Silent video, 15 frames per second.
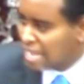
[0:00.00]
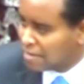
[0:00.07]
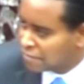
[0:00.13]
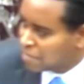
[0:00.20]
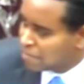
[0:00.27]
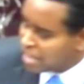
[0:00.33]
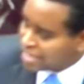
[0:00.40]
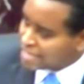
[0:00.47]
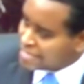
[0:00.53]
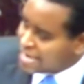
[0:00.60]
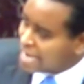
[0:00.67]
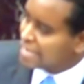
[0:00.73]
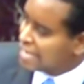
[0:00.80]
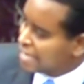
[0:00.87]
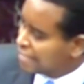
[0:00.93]
about a
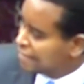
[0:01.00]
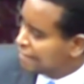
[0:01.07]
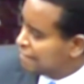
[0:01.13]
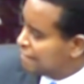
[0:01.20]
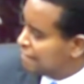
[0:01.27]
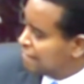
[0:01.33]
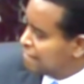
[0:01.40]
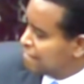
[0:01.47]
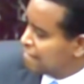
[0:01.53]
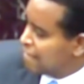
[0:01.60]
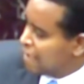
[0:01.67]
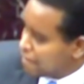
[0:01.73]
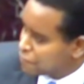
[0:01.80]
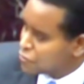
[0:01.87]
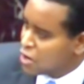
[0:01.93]
decade
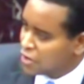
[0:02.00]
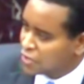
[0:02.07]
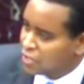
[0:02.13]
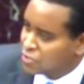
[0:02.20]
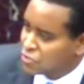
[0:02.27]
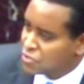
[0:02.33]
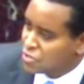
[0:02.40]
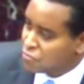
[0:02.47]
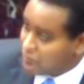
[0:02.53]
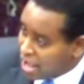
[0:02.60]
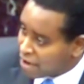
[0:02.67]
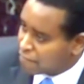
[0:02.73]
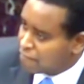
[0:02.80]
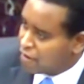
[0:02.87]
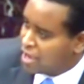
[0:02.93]
after our country had
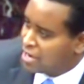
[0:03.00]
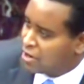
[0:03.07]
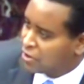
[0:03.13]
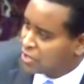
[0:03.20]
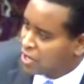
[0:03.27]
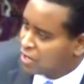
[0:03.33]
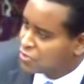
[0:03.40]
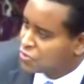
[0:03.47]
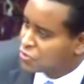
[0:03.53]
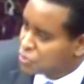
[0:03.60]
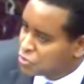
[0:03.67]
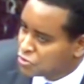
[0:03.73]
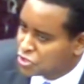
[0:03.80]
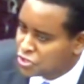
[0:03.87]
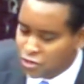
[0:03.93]
ratified our
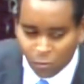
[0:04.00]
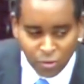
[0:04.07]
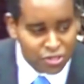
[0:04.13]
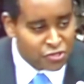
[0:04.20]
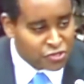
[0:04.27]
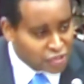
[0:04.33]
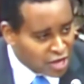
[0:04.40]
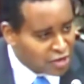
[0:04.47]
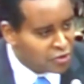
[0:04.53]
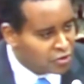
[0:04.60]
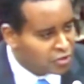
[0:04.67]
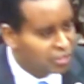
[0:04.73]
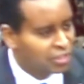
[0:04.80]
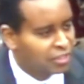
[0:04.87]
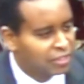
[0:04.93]
Constitution, there was a
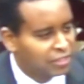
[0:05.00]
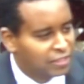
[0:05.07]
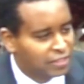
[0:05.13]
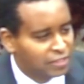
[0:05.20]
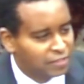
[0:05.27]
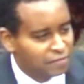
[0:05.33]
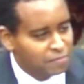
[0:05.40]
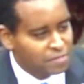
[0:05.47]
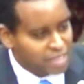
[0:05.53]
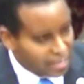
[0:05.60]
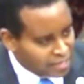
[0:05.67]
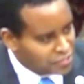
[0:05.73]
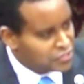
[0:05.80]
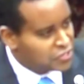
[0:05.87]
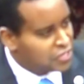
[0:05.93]
senator from
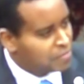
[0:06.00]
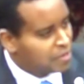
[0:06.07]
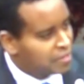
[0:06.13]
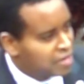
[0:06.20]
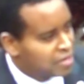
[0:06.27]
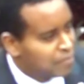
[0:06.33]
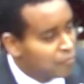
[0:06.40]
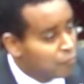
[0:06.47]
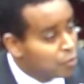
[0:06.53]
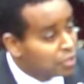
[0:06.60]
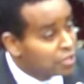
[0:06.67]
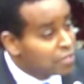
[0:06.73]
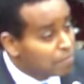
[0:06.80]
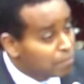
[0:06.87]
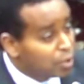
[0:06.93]
Tennessee by the name of
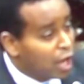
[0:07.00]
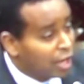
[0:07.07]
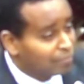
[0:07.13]
William Blunt